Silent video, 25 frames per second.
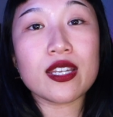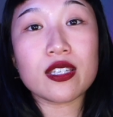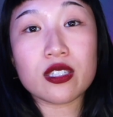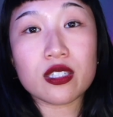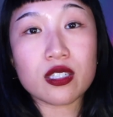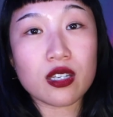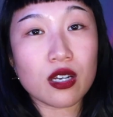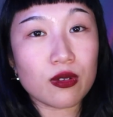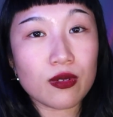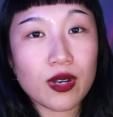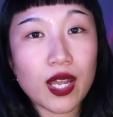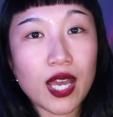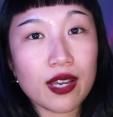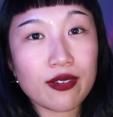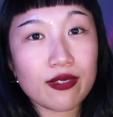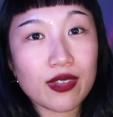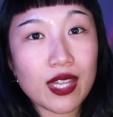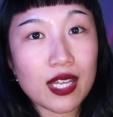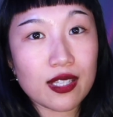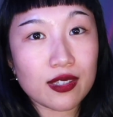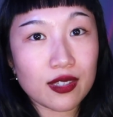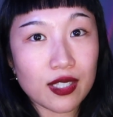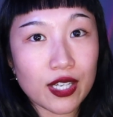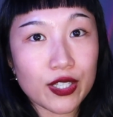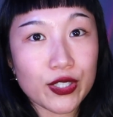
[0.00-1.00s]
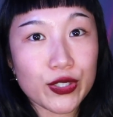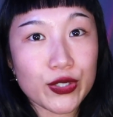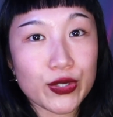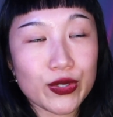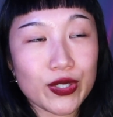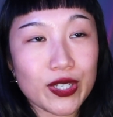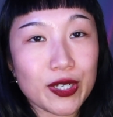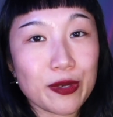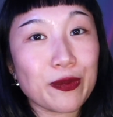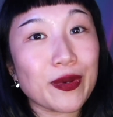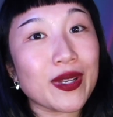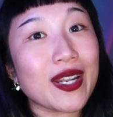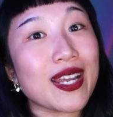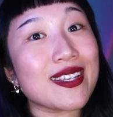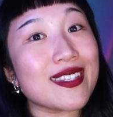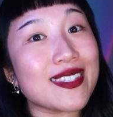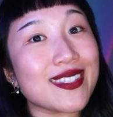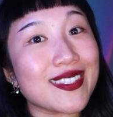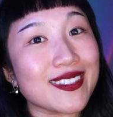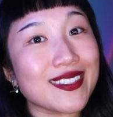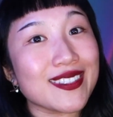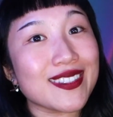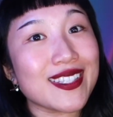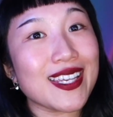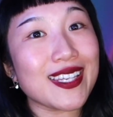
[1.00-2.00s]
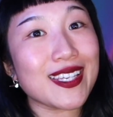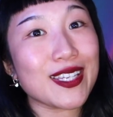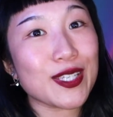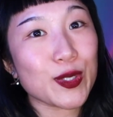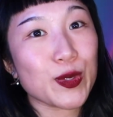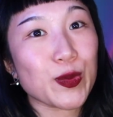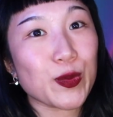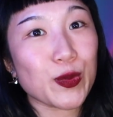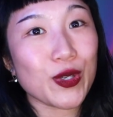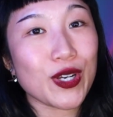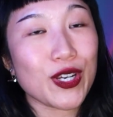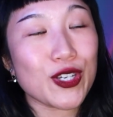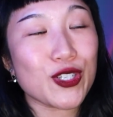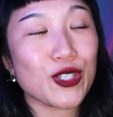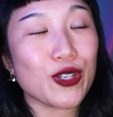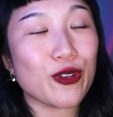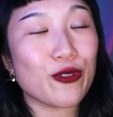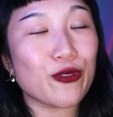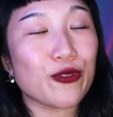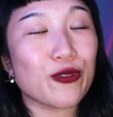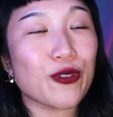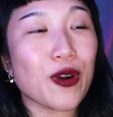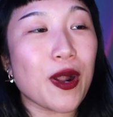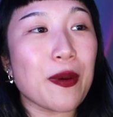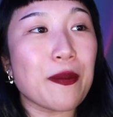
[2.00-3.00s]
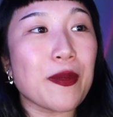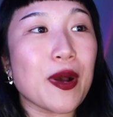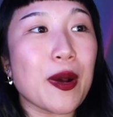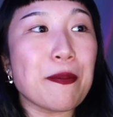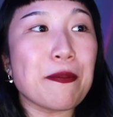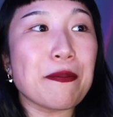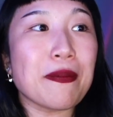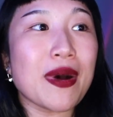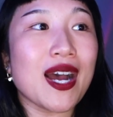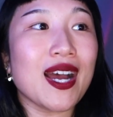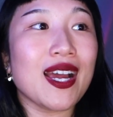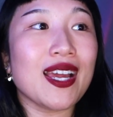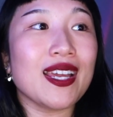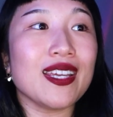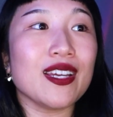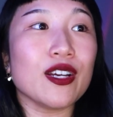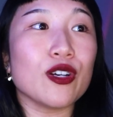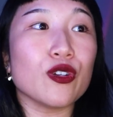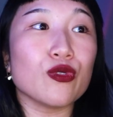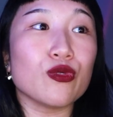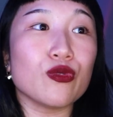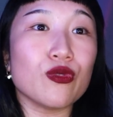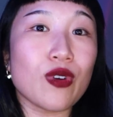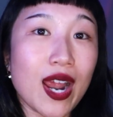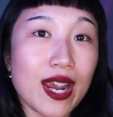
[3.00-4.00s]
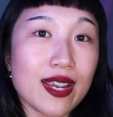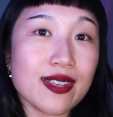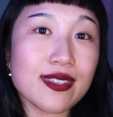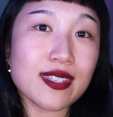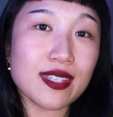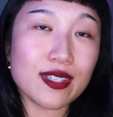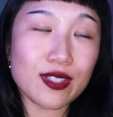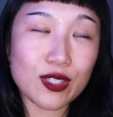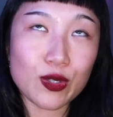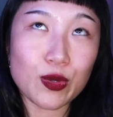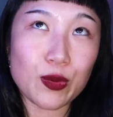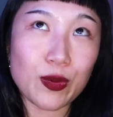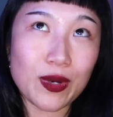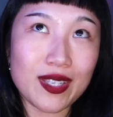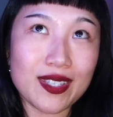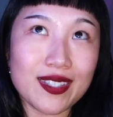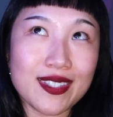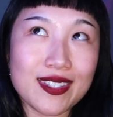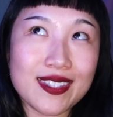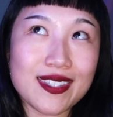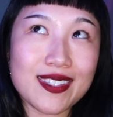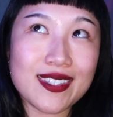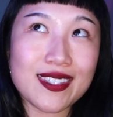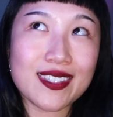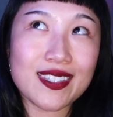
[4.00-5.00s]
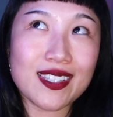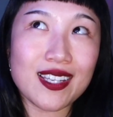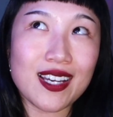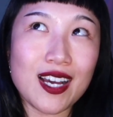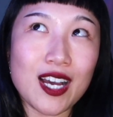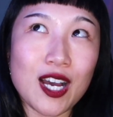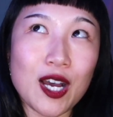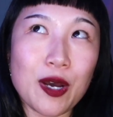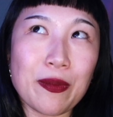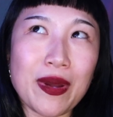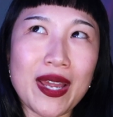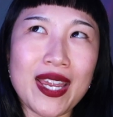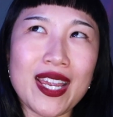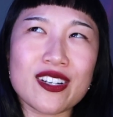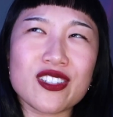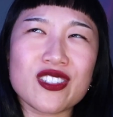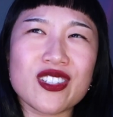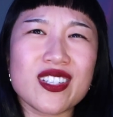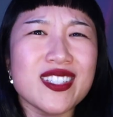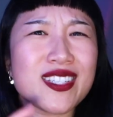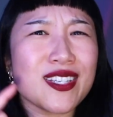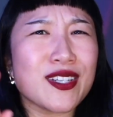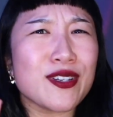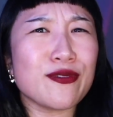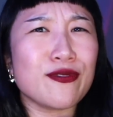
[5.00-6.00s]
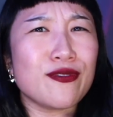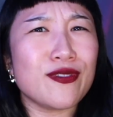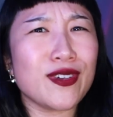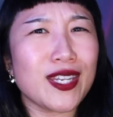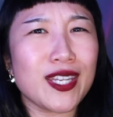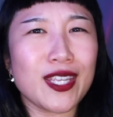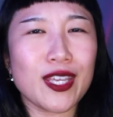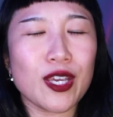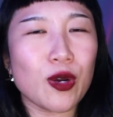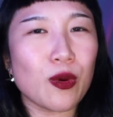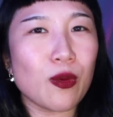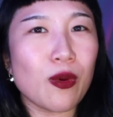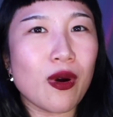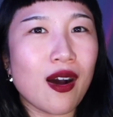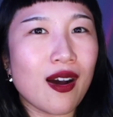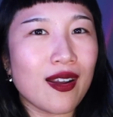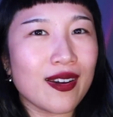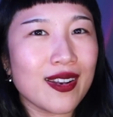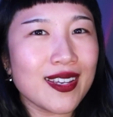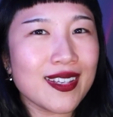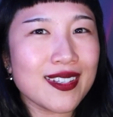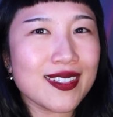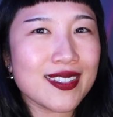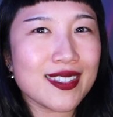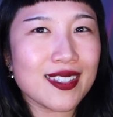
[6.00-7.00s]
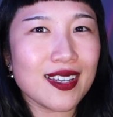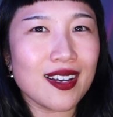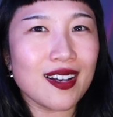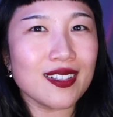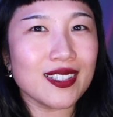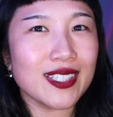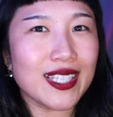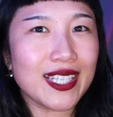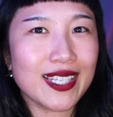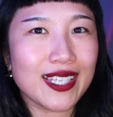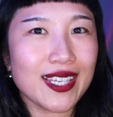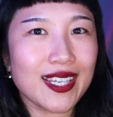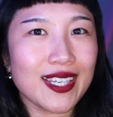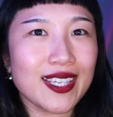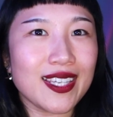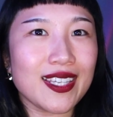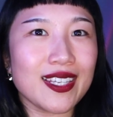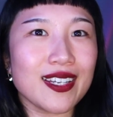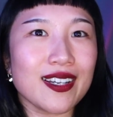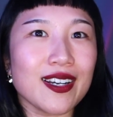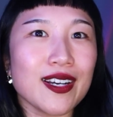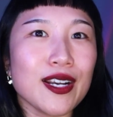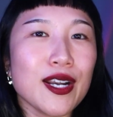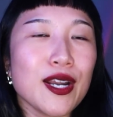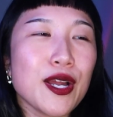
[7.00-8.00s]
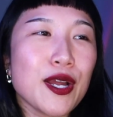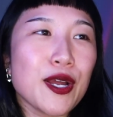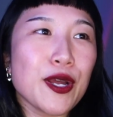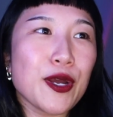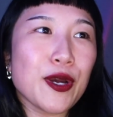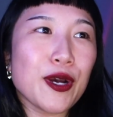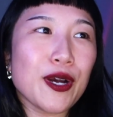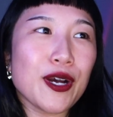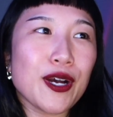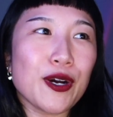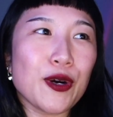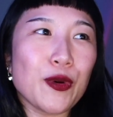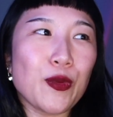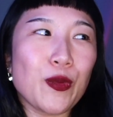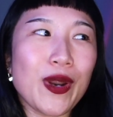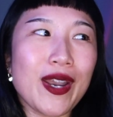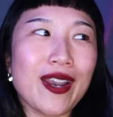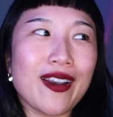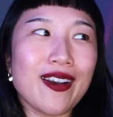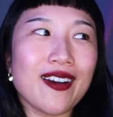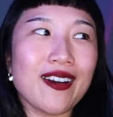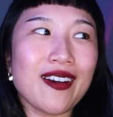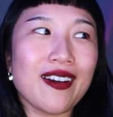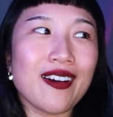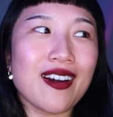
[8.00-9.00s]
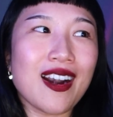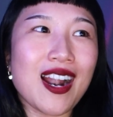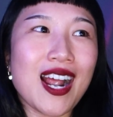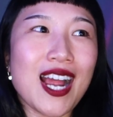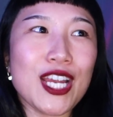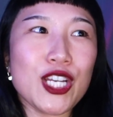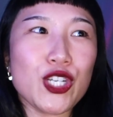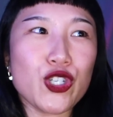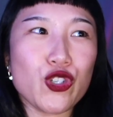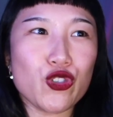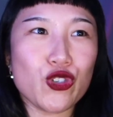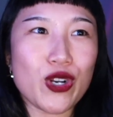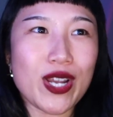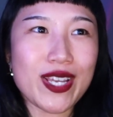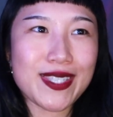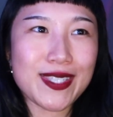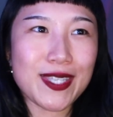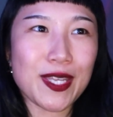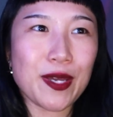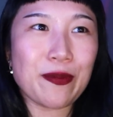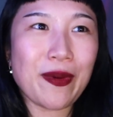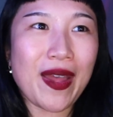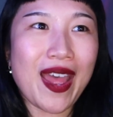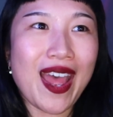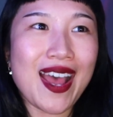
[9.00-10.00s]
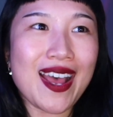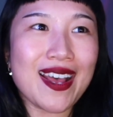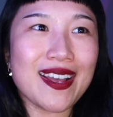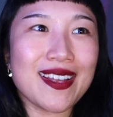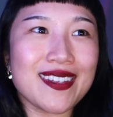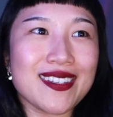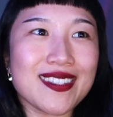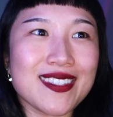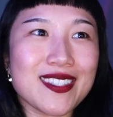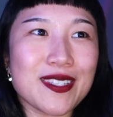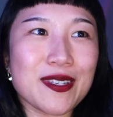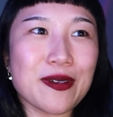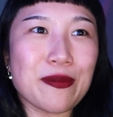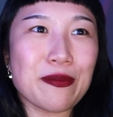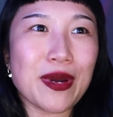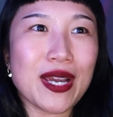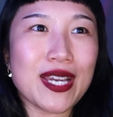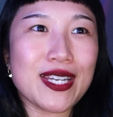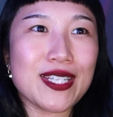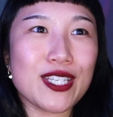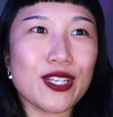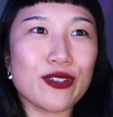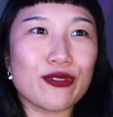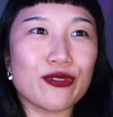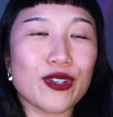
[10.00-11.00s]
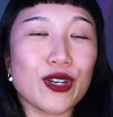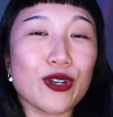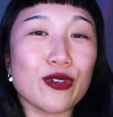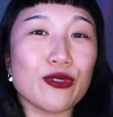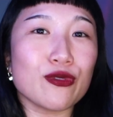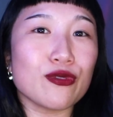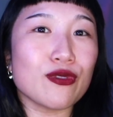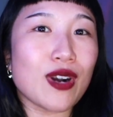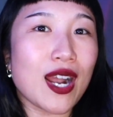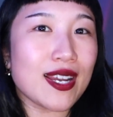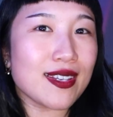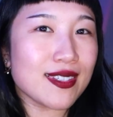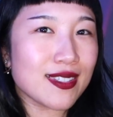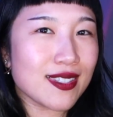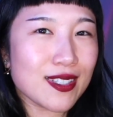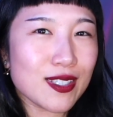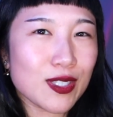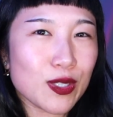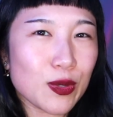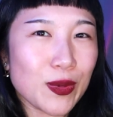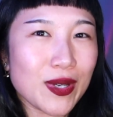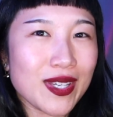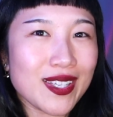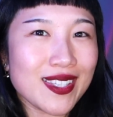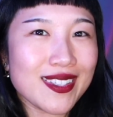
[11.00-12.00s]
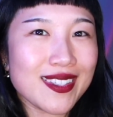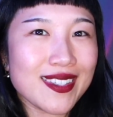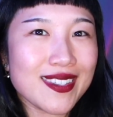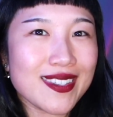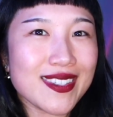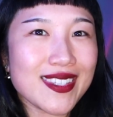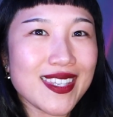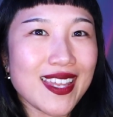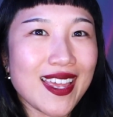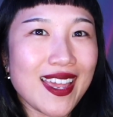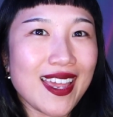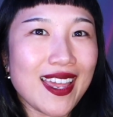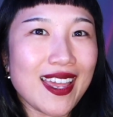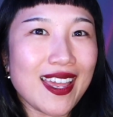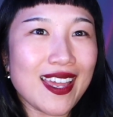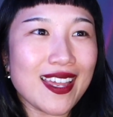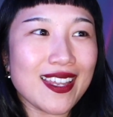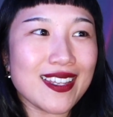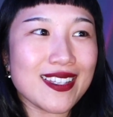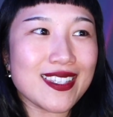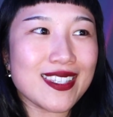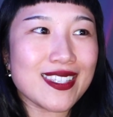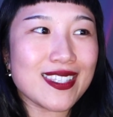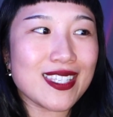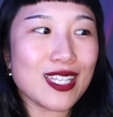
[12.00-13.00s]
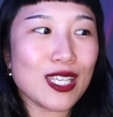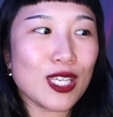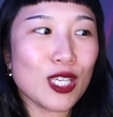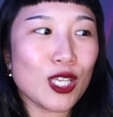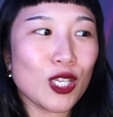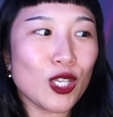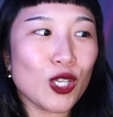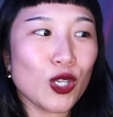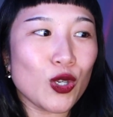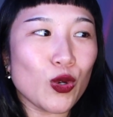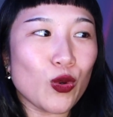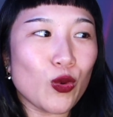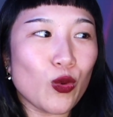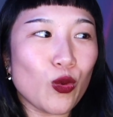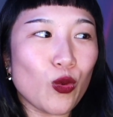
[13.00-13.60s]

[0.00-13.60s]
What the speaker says: don't have that luxury, but I still take inspiration from my rising twins. I actually did a video on it, I'll link it here, where I dress up as my different rising twins and see